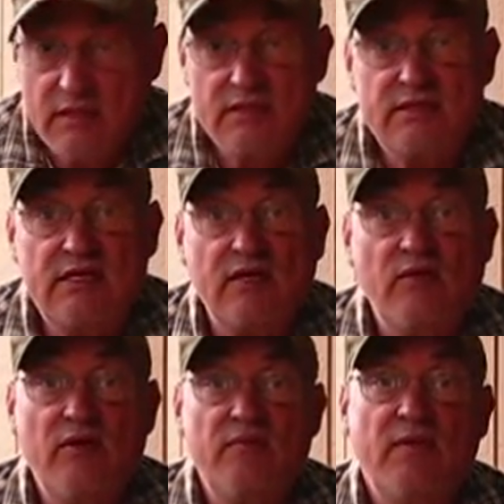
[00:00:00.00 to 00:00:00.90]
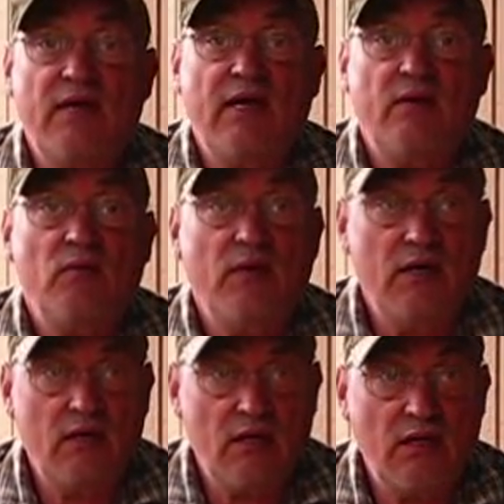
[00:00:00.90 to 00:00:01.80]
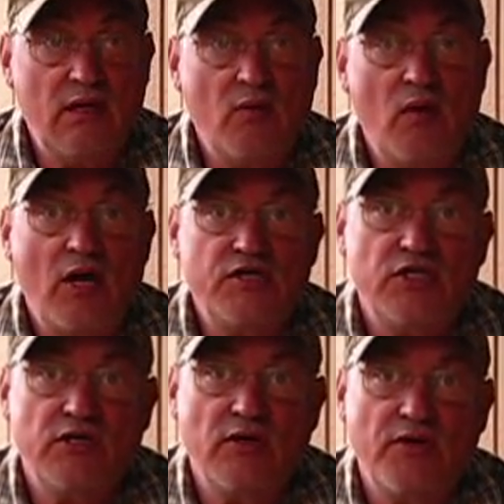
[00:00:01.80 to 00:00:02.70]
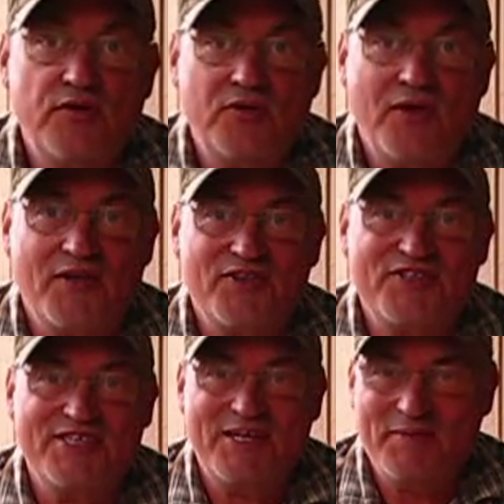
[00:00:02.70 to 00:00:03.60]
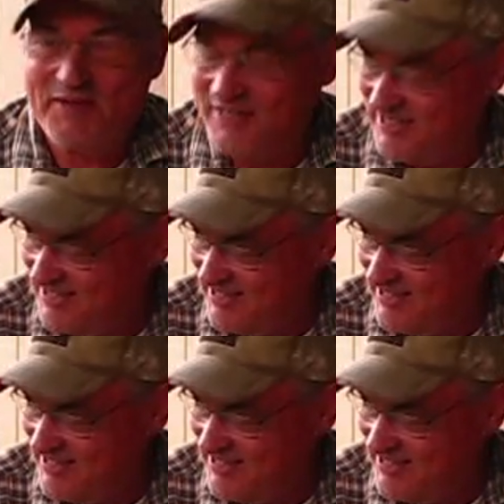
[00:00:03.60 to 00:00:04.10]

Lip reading: stick with me and we'll watch it grow throughout the summer.